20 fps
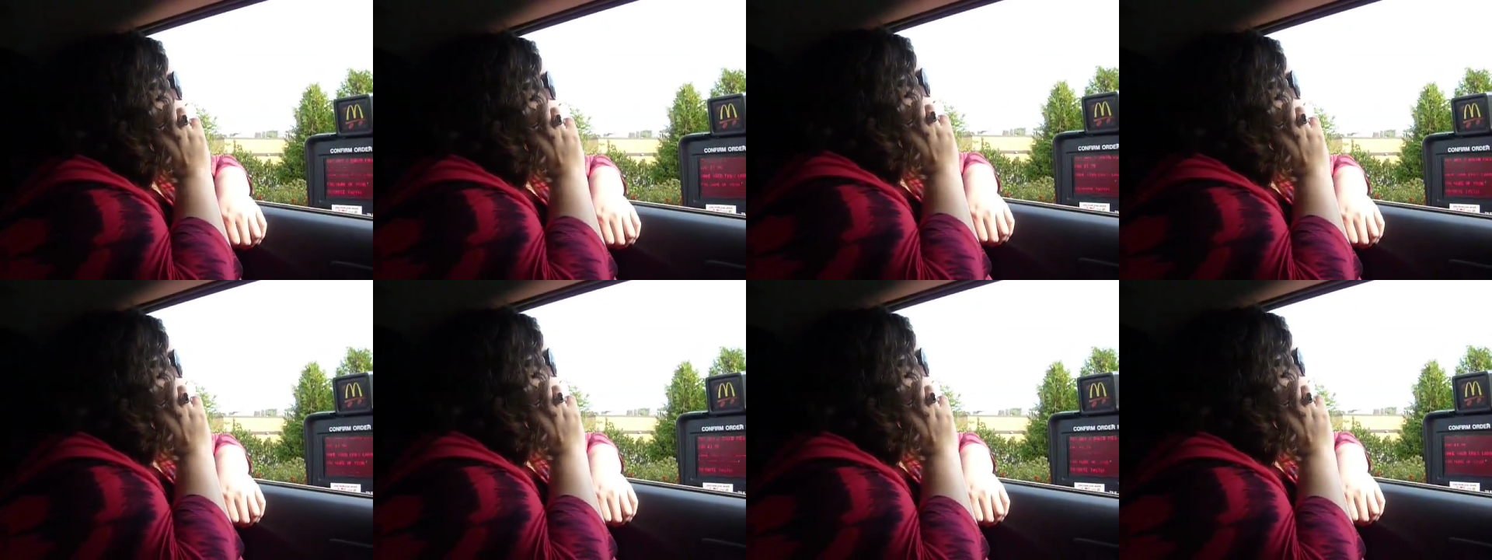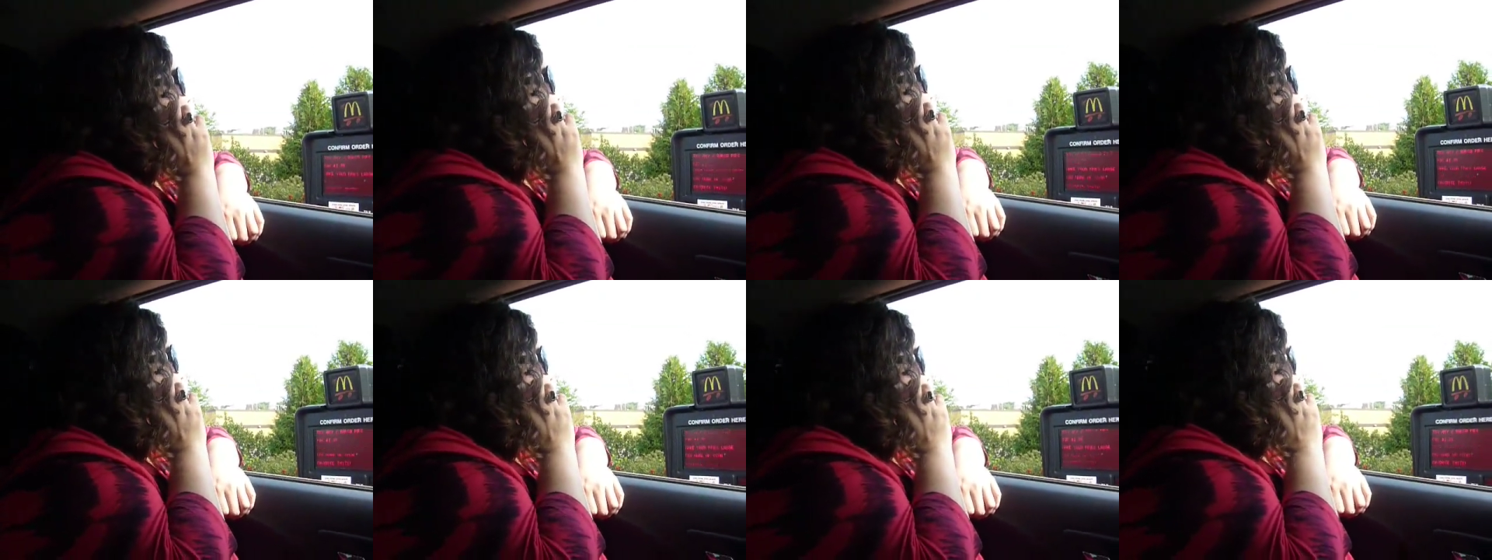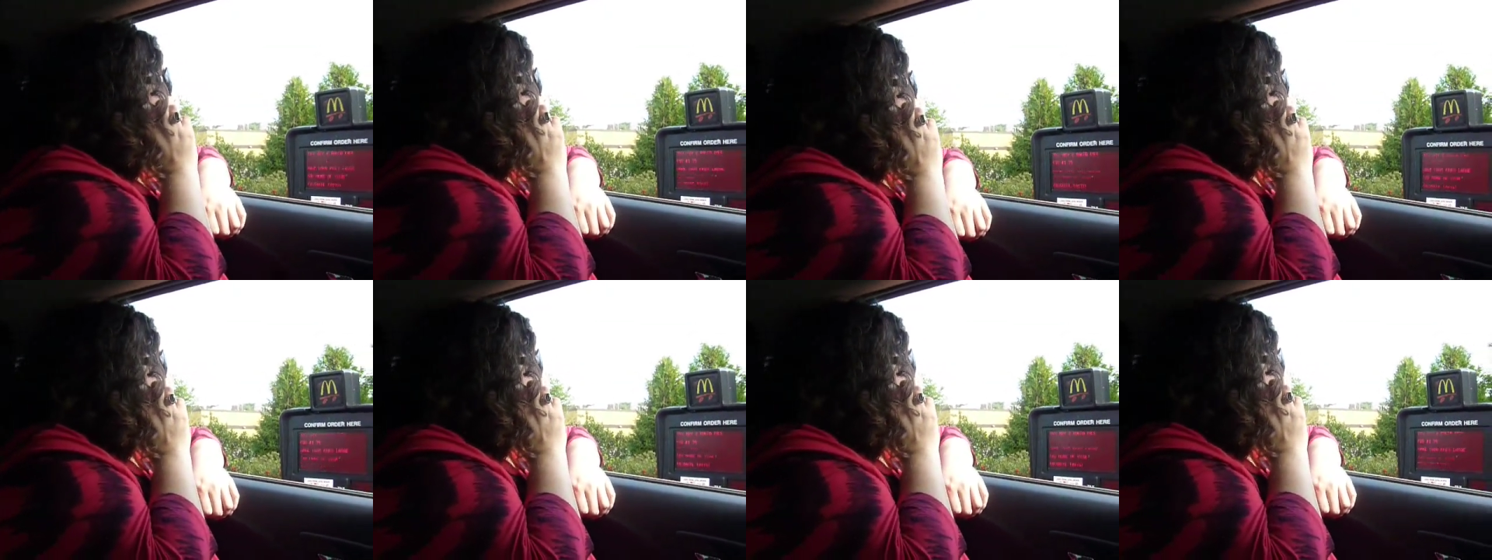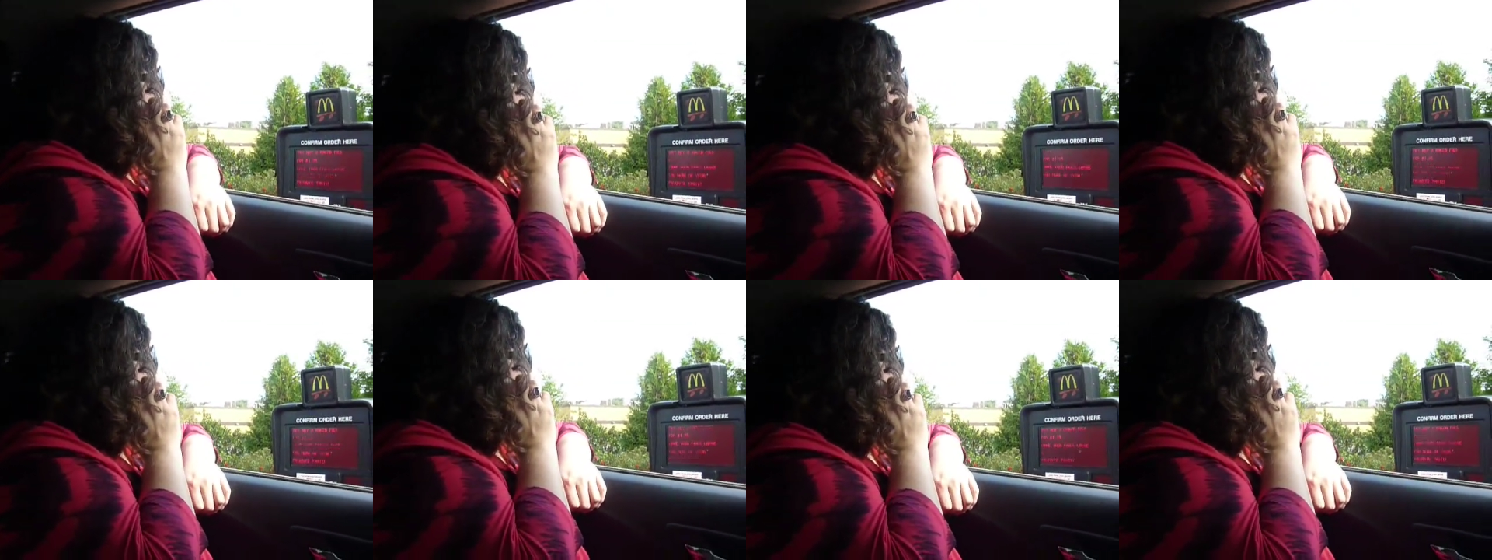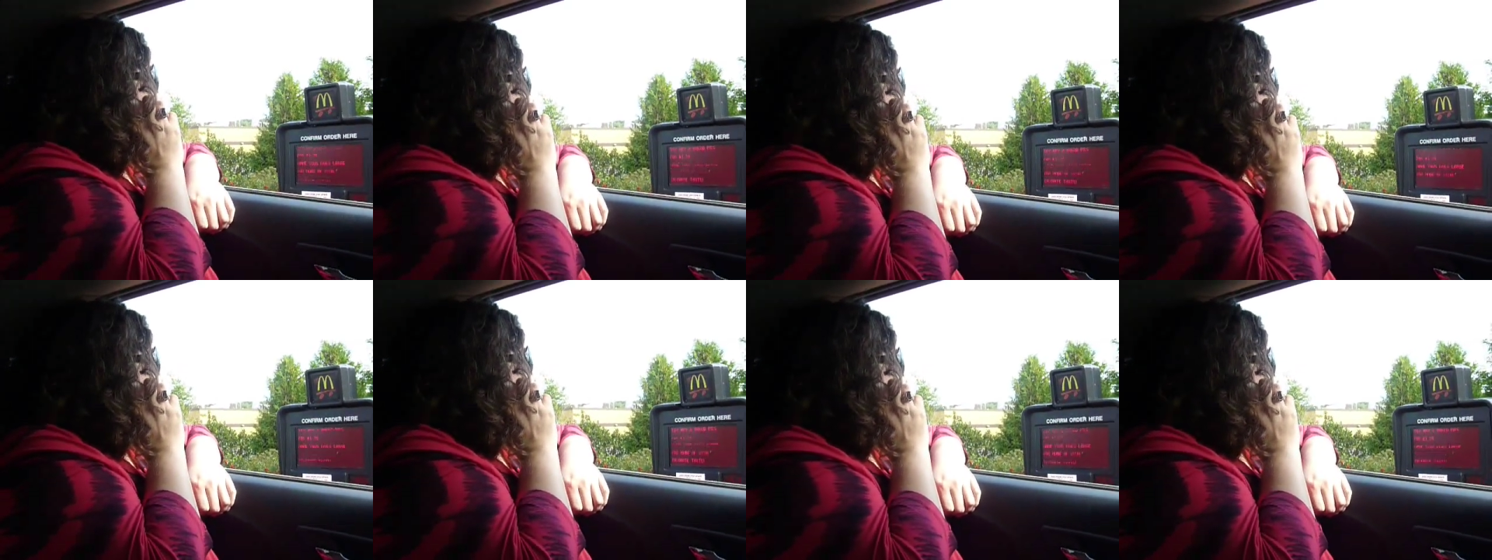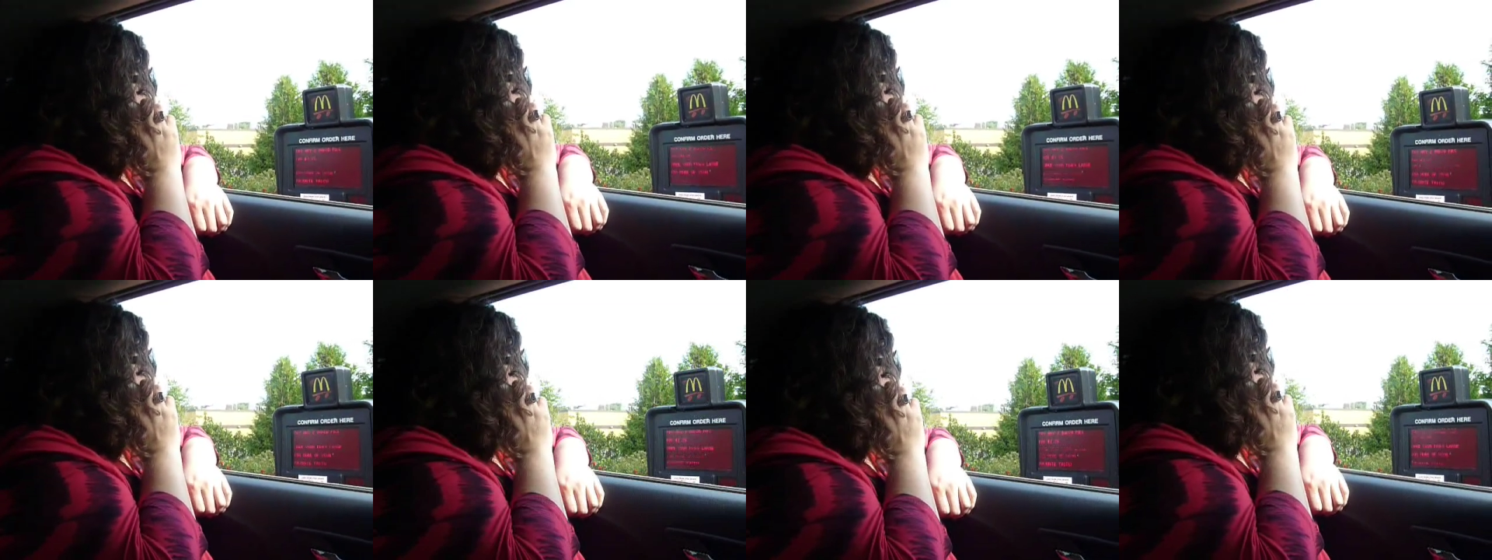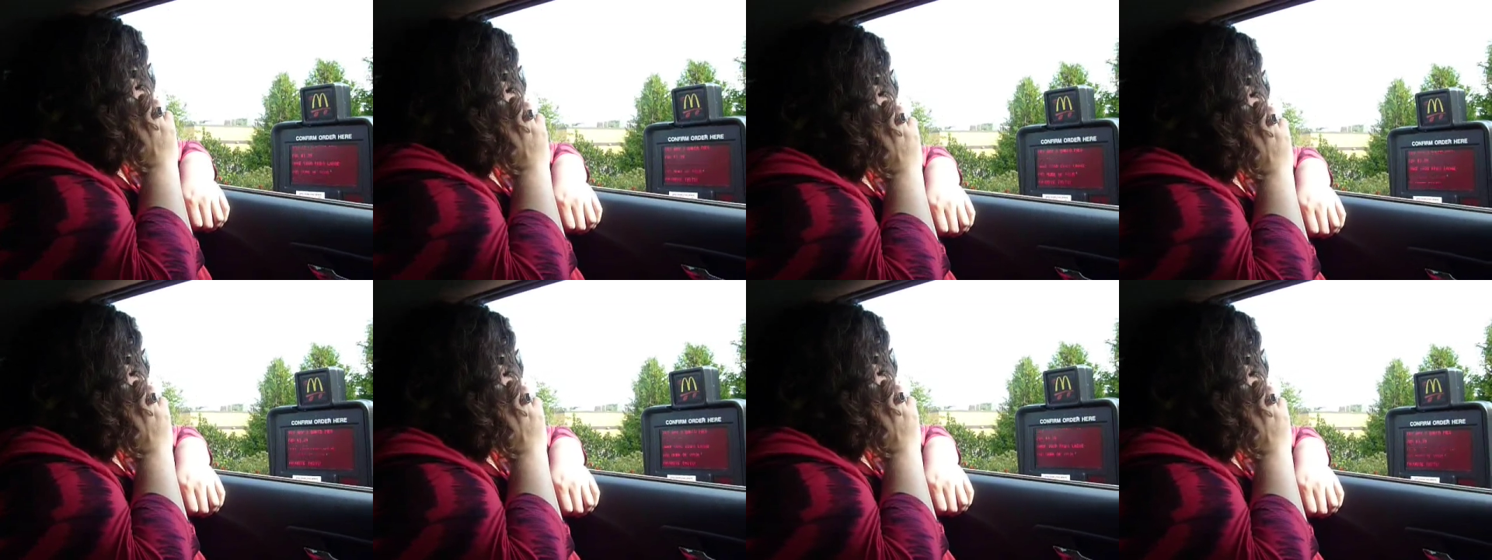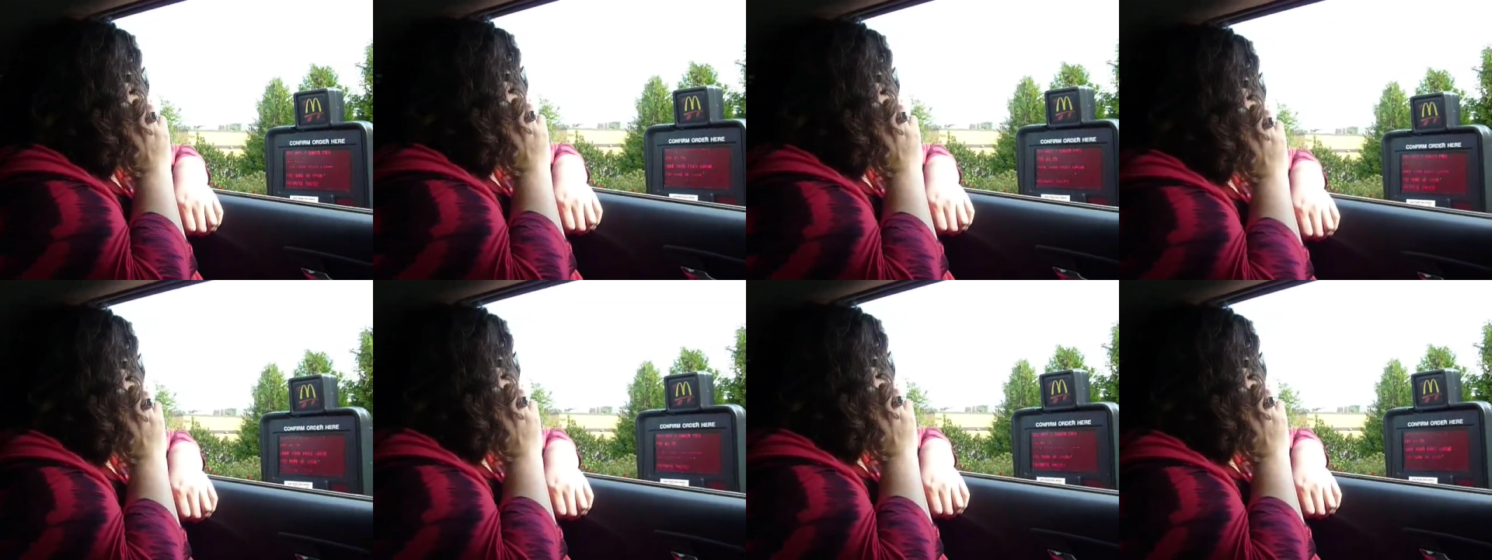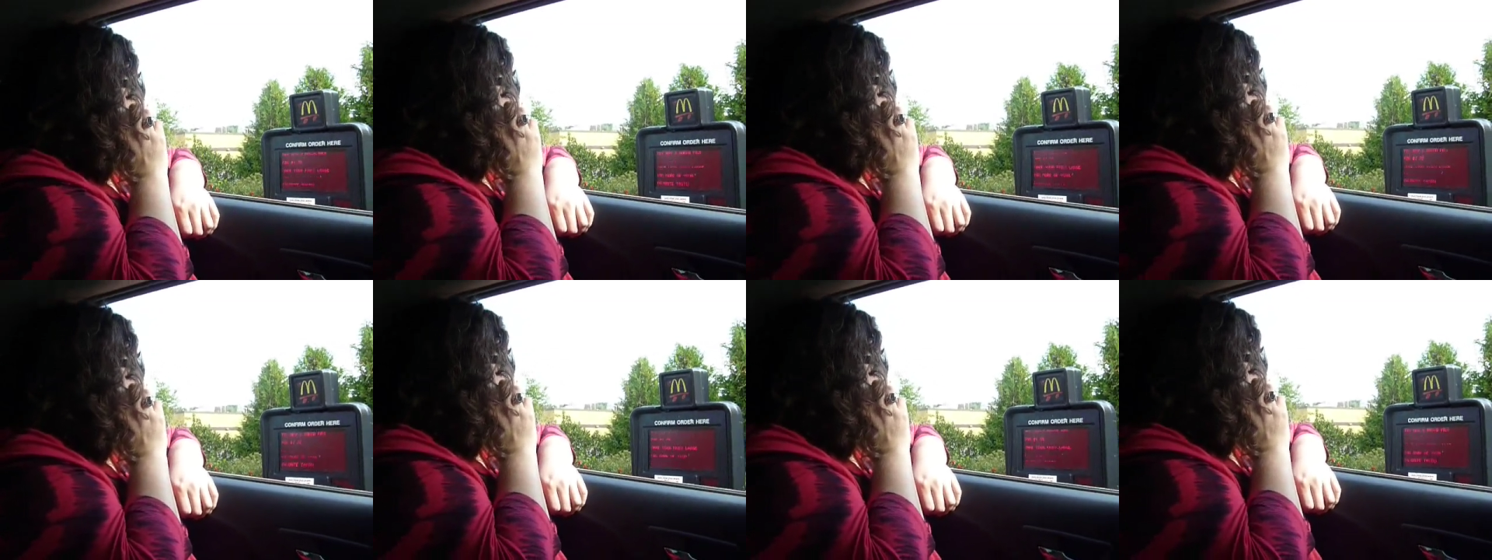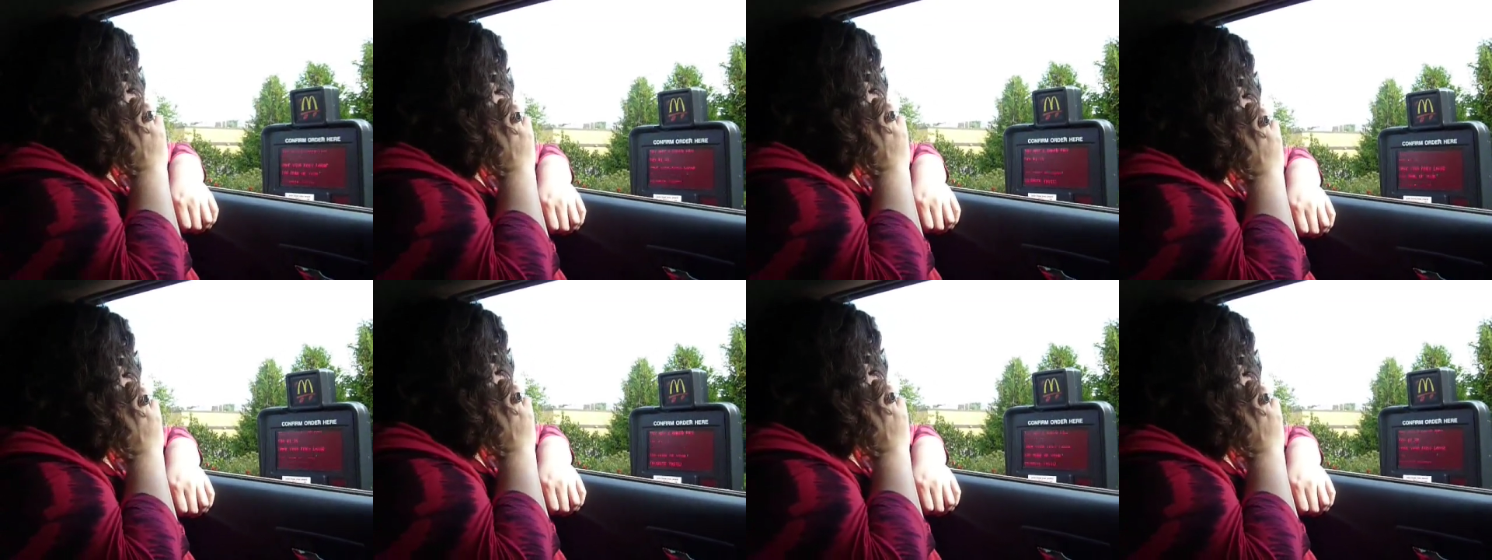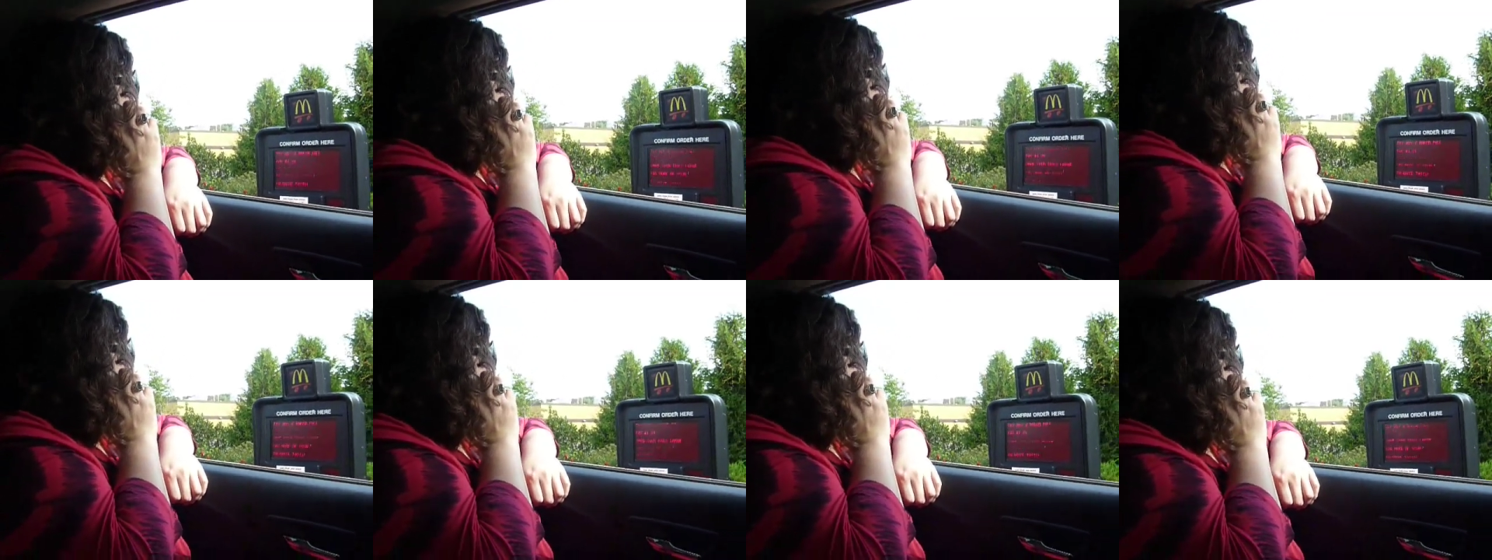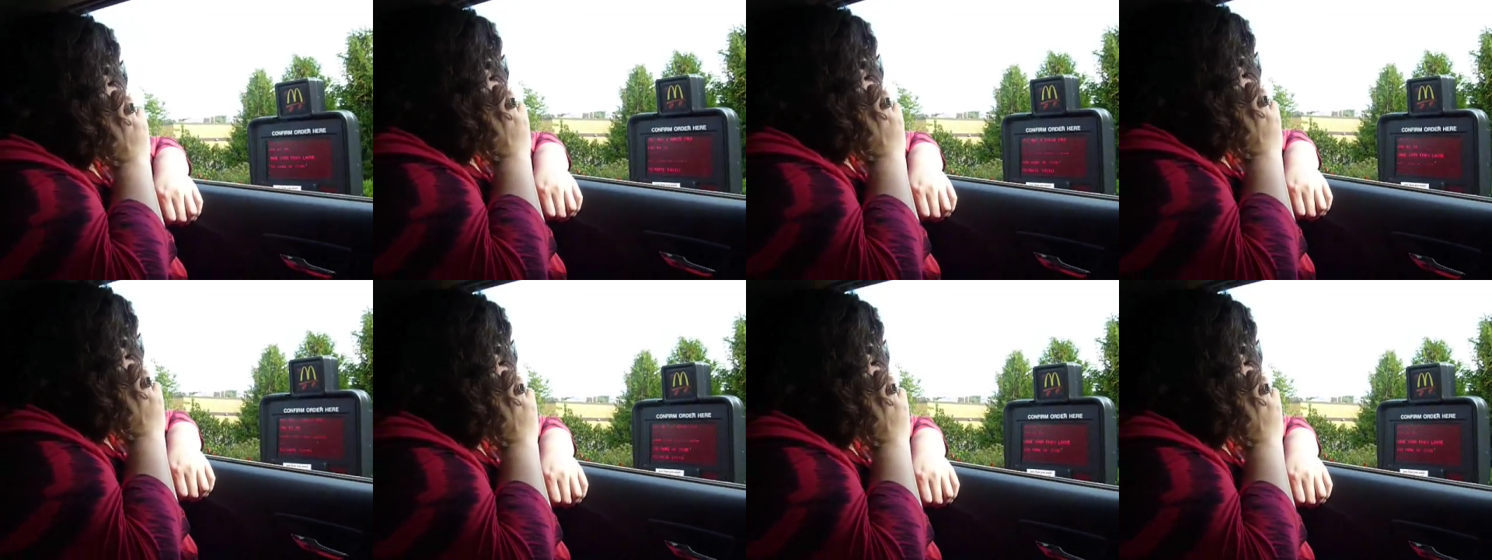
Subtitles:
Nobody's mouth can be seen.